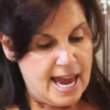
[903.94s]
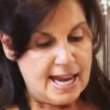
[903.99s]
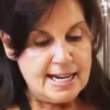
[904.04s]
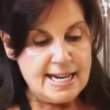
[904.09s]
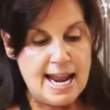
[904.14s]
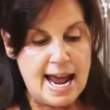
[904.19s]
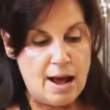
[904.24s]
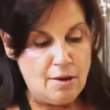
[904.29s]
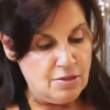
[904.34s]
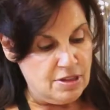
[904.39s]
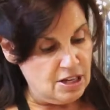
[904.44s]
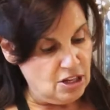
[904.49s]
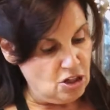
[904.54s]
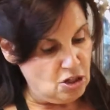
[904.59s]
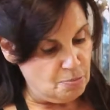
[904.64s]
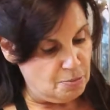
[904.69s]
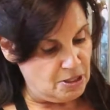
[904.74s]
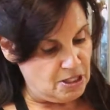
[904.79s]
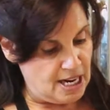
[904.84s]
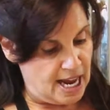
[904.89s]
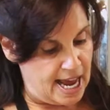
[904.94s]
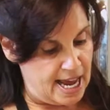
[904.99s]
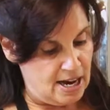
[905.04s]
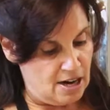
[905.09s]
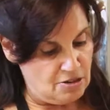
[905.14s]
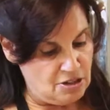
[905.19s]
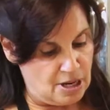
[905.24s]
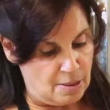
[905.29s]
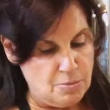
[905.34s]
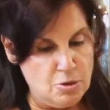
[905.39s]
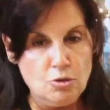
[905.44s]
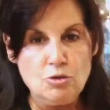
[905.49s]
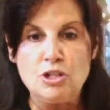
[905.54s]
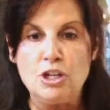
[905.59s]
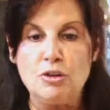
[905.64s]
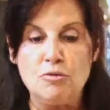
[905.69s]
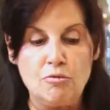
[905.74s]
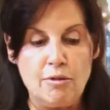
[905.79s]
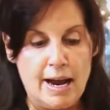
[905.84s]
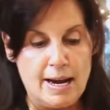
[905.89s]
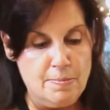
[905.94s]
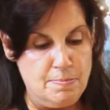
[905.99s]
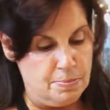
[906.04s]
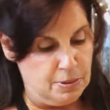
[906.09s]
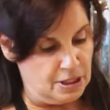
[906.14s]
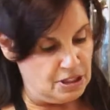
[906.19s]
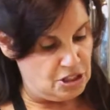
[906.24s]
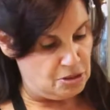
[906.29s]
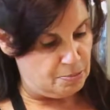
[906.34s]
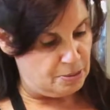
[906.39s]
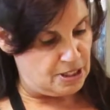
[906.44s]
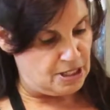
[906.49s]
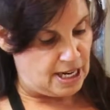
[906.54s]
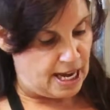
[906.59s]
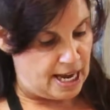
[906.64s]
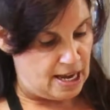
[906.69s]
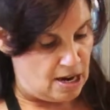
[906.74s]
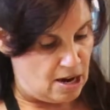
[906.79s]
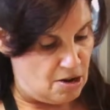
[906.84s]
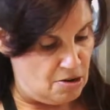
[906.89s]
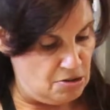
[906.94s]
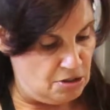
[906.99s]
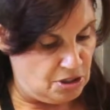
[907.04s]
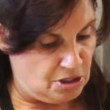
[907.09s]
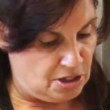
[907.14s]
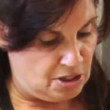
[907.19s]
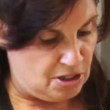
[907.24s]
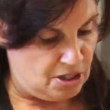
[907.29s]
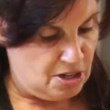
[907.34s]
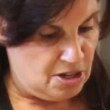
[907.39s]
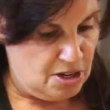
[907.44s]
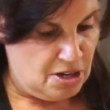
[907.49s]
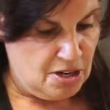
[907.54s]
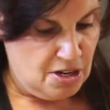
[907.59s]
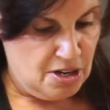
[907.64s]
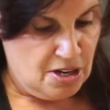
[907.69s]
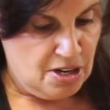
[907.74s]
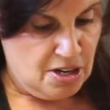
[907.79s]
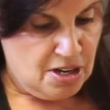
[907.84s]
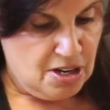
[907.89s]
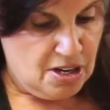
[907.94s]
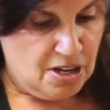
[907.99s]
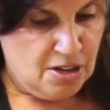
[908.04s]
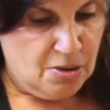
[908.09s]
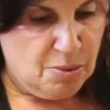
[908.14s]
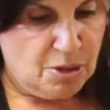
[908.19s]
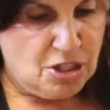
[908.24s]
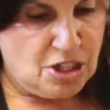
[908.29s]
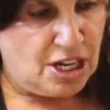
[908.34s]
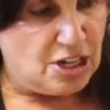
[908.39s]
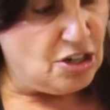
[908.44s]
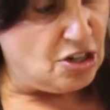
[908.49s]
Now these potatoes, I'm using Red Bliss potatoes, which I